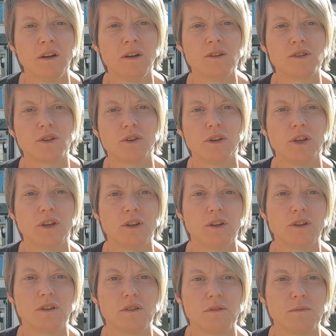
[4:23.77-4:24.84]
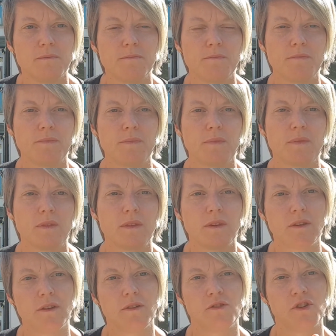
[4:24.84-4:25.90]
So you're going to
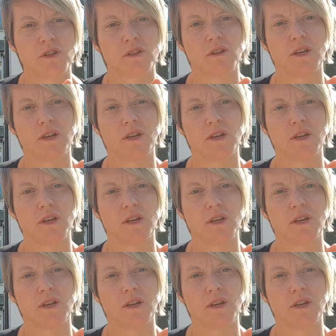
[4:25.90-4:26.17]
just